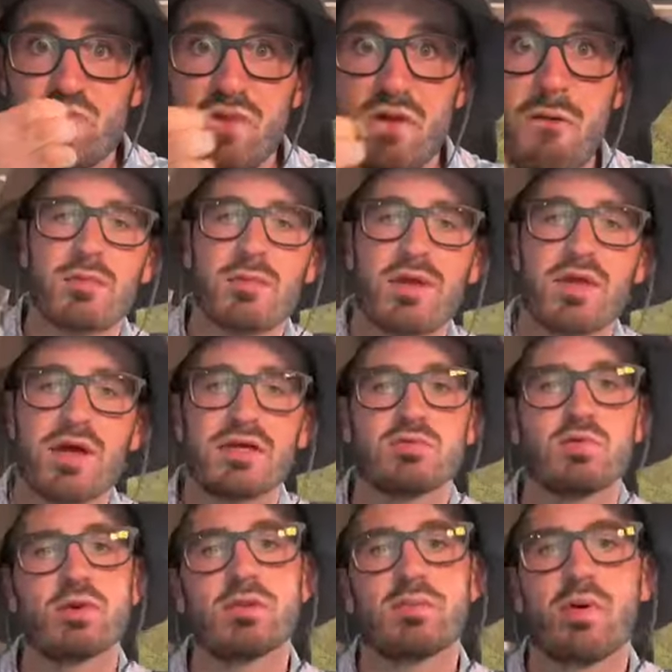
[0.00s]
about that
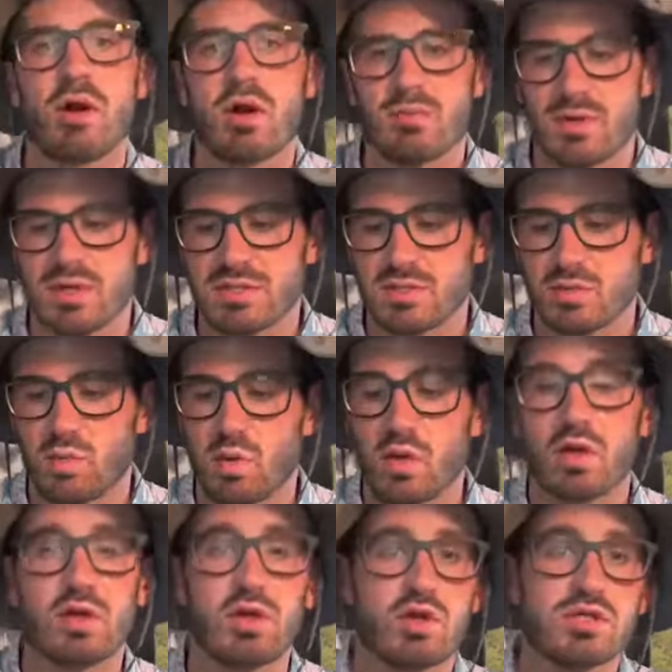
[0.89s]
is what departments
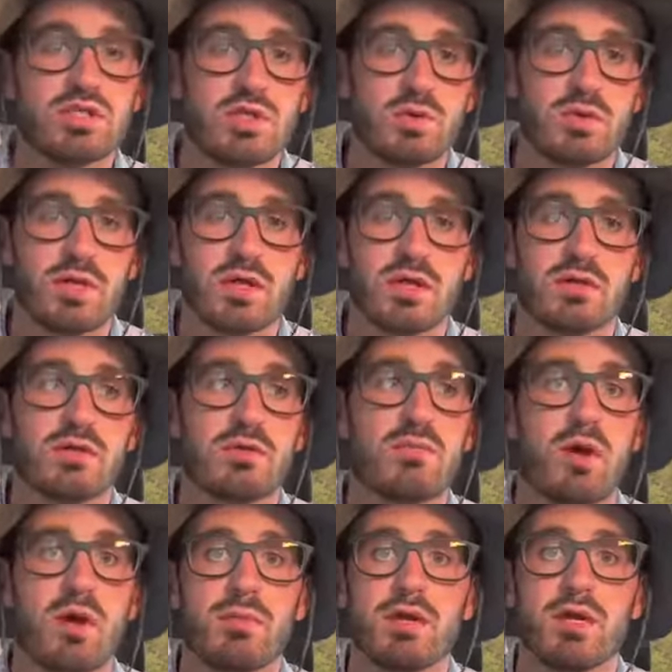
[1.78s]
work closely with the
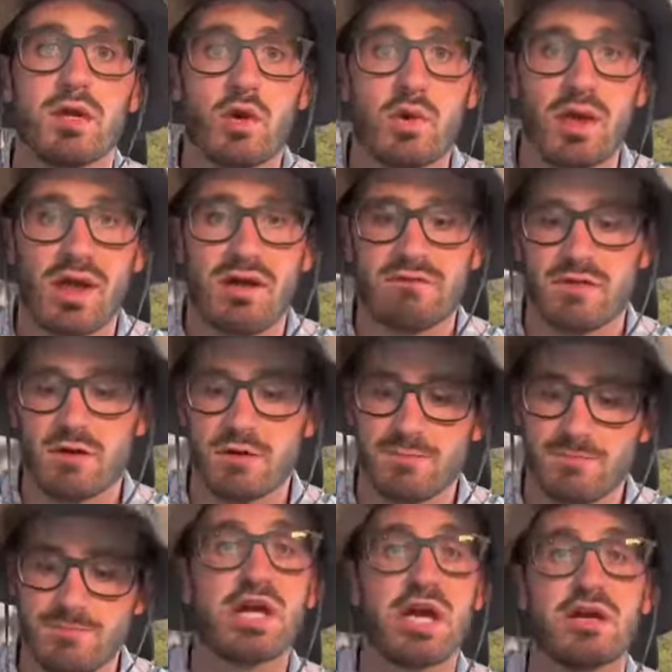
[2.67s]
department you're going
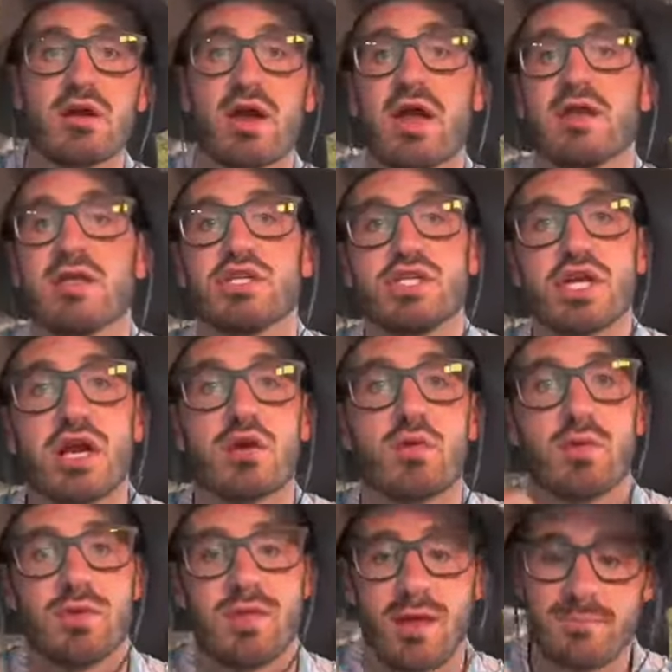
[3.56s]
after. Got your ad and share
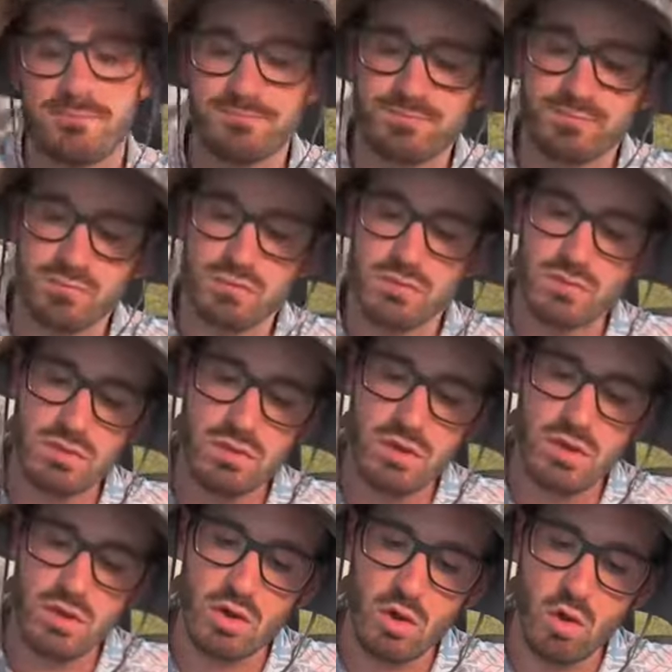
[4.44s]
it with them.
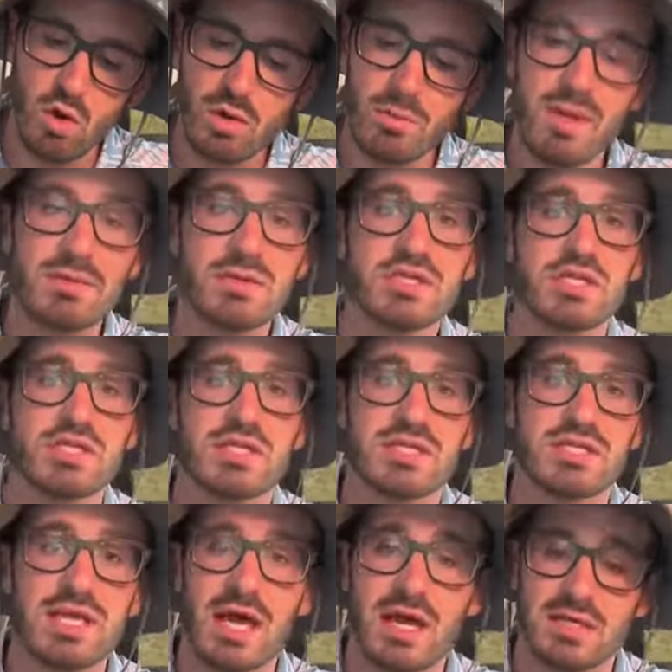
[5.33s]
Or maybe it's just
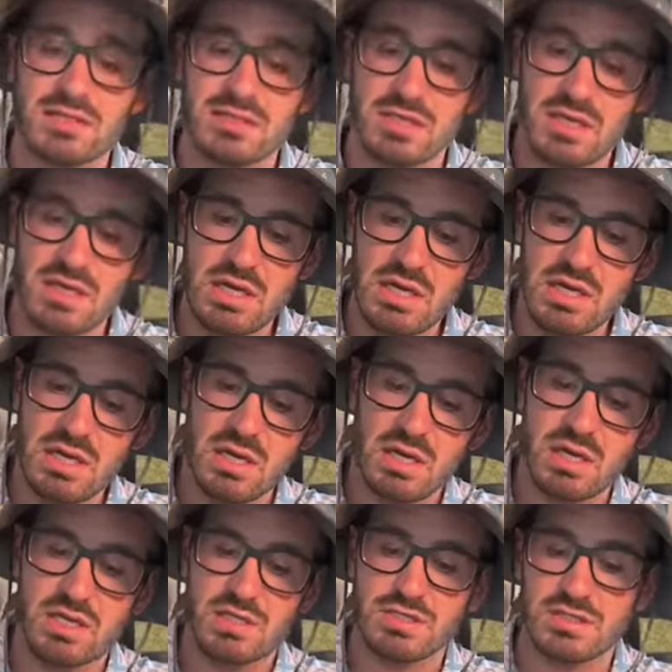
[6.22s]
execs
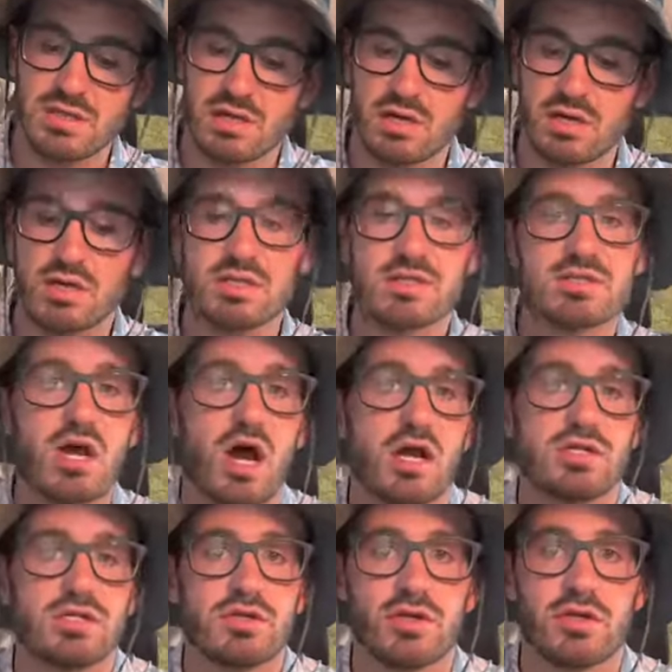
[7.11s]
because they're going to
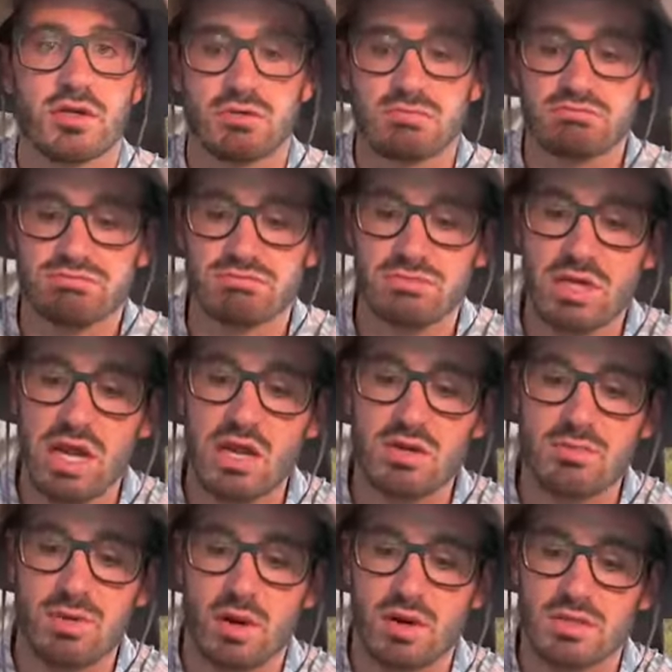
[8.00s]
talk to their
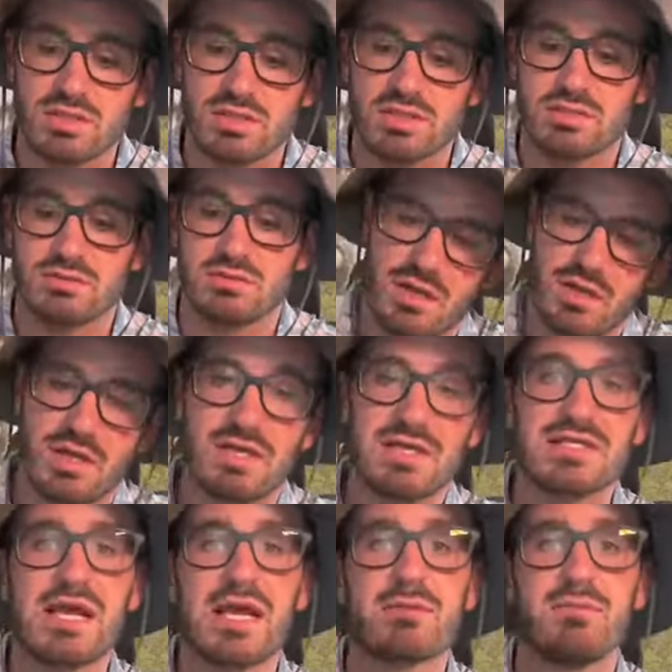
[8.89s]
counterparts in
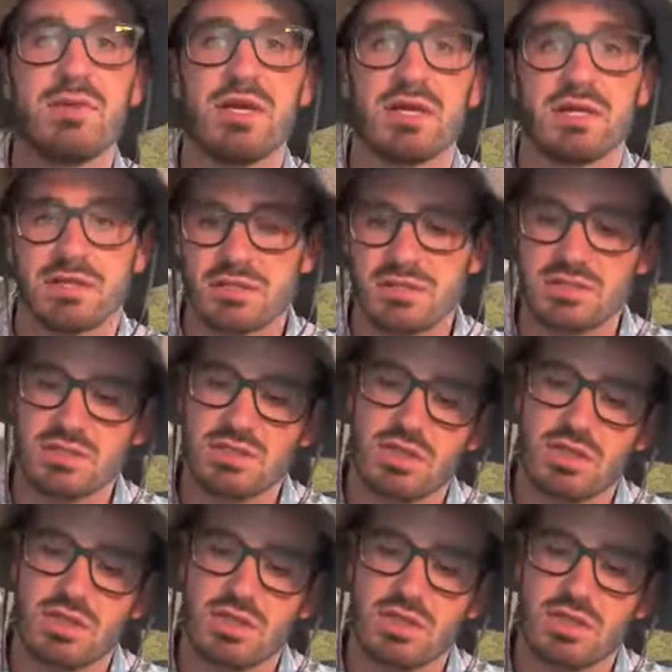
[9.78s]
exec meetings. So